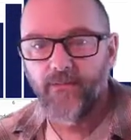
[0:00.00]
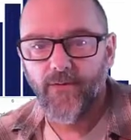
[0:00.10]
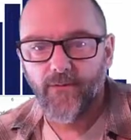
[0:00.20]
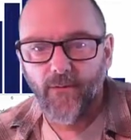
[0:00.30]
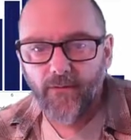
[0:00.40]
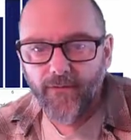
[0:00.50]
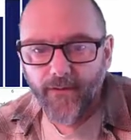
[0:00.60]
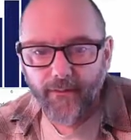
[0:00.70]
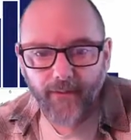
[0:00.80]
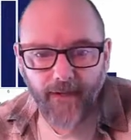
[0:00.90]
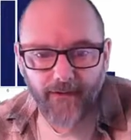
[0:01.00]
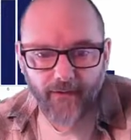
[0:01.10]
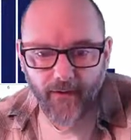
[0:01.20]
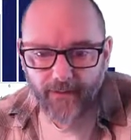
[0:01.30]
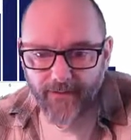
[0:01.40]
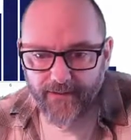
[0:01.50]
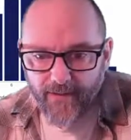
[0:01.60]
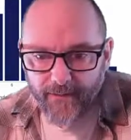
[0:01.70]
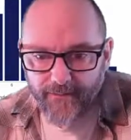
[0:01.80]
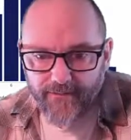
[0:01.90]
We rolled them, I don't know how many
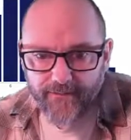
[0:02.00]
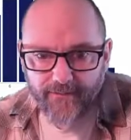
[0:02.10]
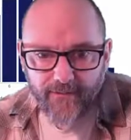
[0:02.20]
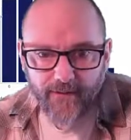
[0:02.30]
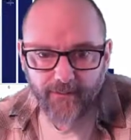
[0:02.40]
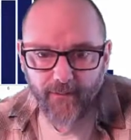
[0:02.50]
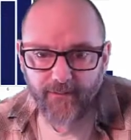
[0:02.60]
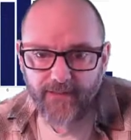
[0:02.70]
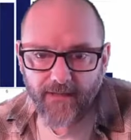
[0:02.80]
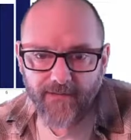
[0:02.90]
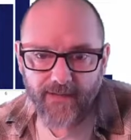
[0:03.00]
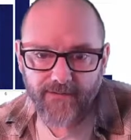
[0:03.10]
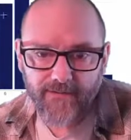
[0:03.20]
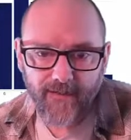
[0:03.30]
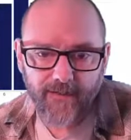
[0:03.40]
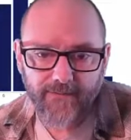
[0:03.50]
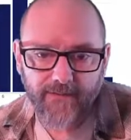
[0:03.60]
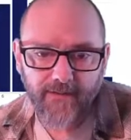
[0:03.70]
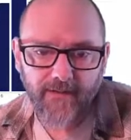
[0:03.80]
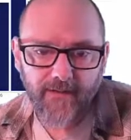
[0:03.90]
times, probably 10,000
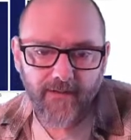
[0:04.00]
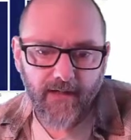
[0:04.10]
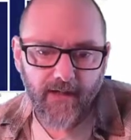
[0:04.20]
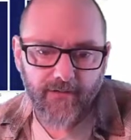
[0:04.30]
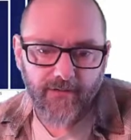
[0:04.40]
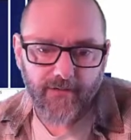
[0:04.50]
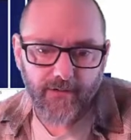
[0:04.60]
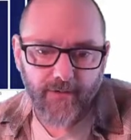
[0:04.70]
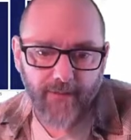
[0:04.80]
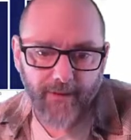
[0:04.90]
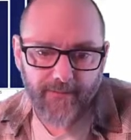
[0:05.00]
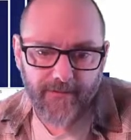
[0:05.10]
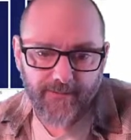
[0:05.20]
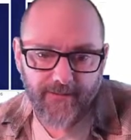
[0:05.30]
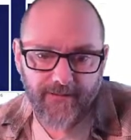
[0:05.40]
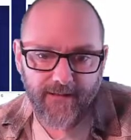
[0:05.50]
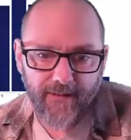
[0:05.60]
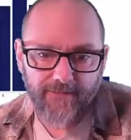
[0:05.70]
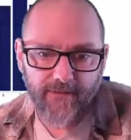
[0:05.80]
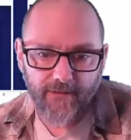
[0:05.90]
times. And the 2 came out this many
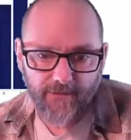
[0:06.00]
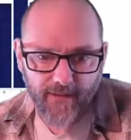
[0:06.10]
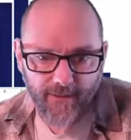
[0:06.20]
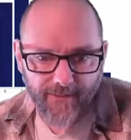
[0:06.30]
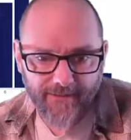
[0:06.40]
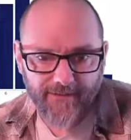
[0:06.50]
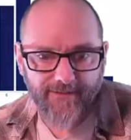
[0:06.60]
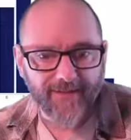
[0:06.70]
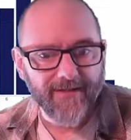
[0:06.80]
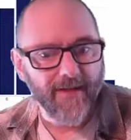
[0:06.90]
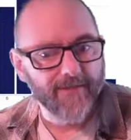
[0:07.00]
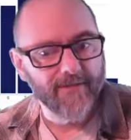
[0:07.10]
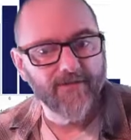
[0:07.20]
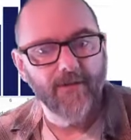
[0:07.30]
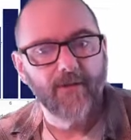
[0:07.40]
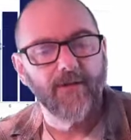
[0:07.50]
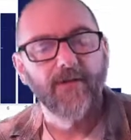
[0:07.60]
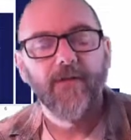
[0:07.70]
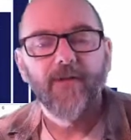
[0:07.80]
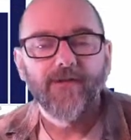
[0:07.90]
times, the 3 came out this many times, and so on.
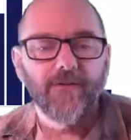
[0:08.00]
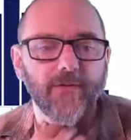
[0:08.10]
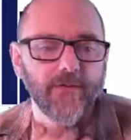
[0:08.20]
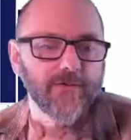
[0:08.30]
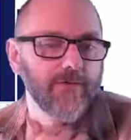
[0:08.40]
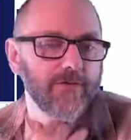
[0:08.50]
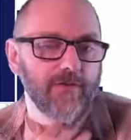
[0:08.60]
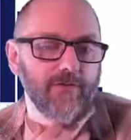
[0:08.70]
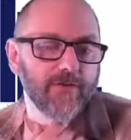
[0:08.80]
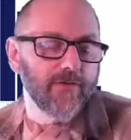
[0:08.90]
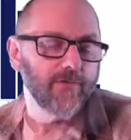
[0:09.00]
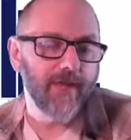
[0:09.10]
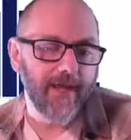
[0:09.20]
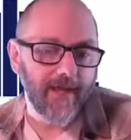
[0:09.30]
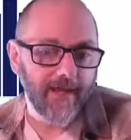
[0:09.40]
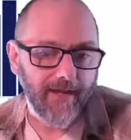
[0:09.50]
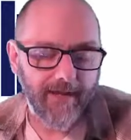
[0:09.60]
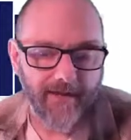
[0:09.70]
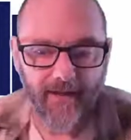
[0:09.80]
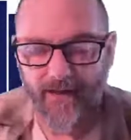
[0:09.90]
So what you do is you use an array
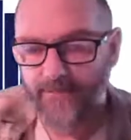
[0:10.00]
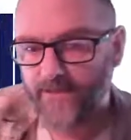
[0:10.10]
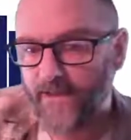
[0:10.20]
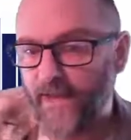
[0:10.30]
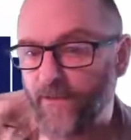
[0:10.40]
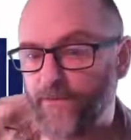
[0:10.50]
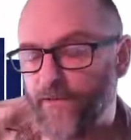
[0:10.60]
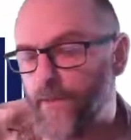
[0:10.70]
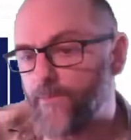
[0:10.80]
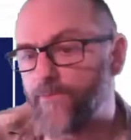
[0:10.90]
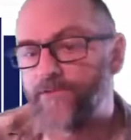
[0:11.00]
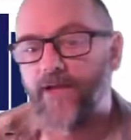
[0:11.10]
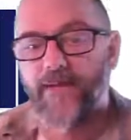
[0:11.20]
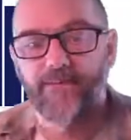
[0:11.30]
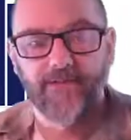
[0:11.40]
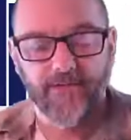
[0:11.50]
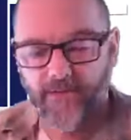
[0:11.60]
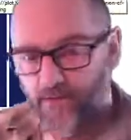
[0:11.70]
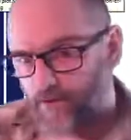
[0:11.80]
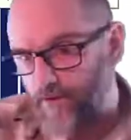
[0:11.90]
to count the number of times
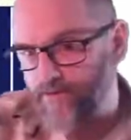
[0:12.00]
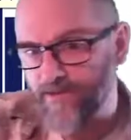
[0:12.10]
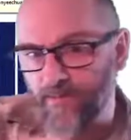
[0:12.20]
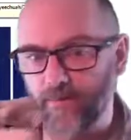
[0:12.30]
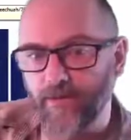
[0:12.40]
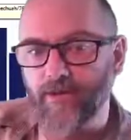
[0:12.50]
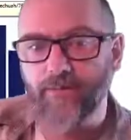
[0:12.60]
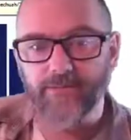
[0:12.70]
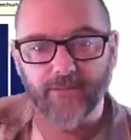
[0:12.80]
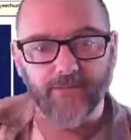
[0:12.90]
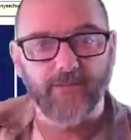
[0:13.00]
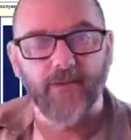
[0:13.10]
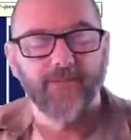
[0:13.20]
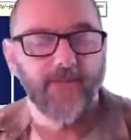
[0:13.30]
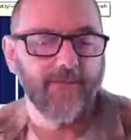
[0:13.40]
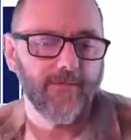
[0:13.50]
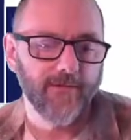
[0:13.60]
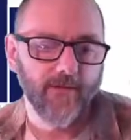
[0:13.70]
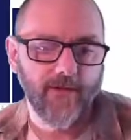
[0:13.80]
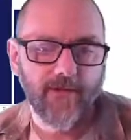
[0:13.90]
0 comes up, 1 comes up, 2 comes up, and
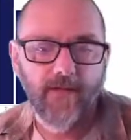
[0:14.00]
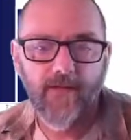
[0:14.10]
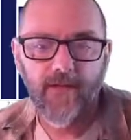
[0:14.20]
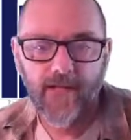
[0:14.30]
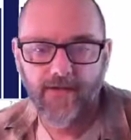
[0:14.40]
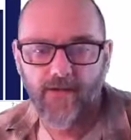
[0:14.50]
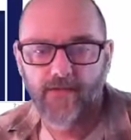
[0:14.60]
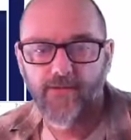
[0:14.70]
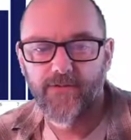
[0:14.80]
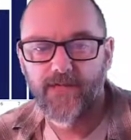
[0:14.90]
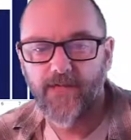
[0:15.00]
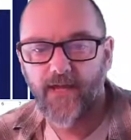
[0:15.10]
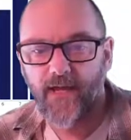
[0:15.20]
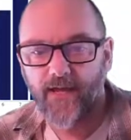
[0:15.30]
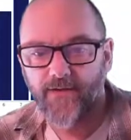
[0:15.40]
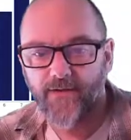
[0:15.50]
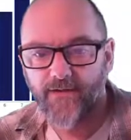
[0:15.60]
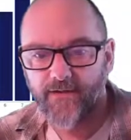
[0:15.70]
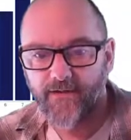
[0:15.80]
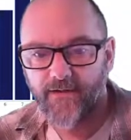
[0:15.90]
so on. And you can use
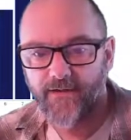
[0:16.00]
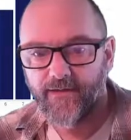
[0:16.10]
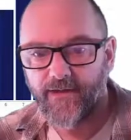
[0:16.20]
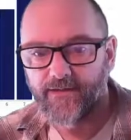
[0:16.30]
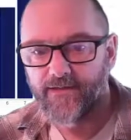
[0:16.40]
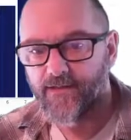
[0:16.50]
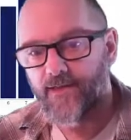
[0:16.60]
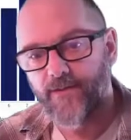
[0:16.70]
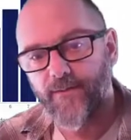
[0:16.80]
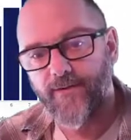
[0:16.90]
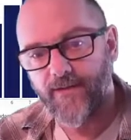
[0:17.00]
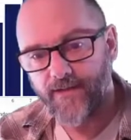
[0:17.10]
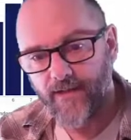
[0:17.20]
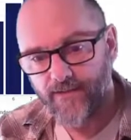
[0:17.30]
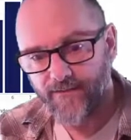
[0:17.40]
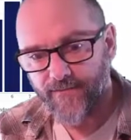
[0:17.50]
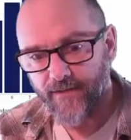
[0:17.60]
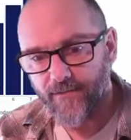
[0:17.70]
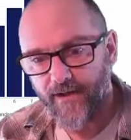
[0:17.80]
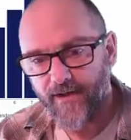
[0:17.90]
this could be the index of
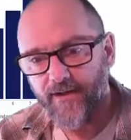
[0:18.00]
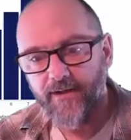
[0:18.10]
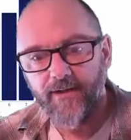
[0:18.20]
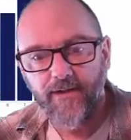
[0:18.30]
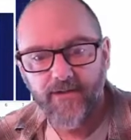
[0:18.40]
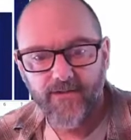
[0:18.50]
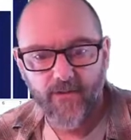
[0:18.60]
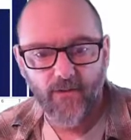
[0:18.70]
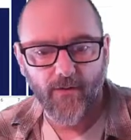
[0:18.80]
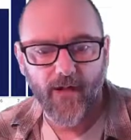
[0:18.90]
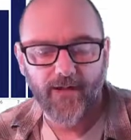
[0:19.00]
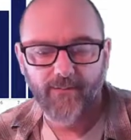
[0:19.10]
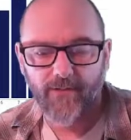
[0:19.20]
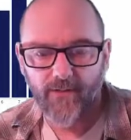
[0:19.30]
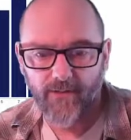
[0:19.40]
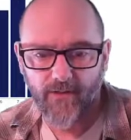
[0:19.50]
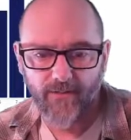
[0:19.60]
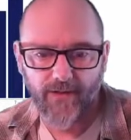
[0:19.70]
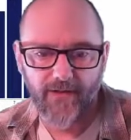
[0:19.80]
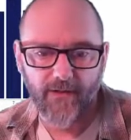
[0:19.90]
the array. So item 2 in the
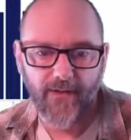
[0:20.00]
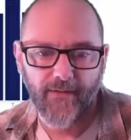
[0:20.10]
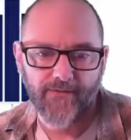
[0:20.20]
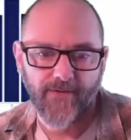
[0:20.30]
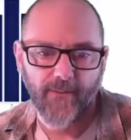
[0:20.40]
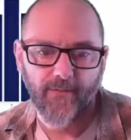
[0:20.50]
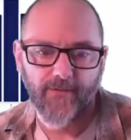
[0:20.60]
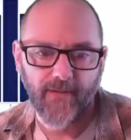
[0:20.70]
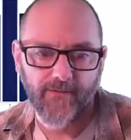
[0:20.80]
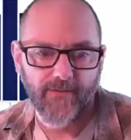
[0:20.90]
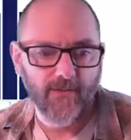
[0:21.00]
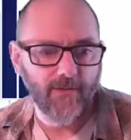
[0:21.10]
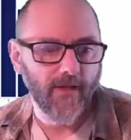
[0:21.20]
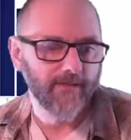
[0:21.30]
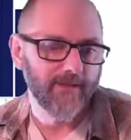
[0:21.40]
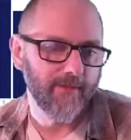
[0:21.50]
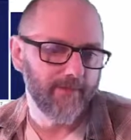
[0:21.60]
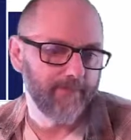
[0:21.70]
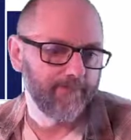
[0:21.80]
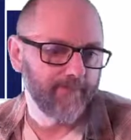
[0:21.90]
array here counts the number of times a 2 comes up,
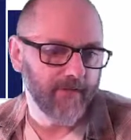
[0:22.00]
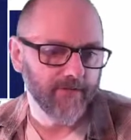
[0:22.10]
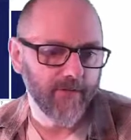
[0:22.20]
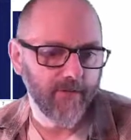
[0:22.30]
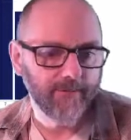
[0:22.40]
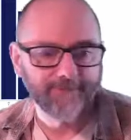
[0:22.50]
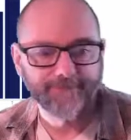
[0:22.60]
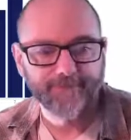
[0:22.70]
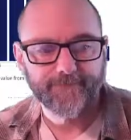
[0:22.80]
and so on.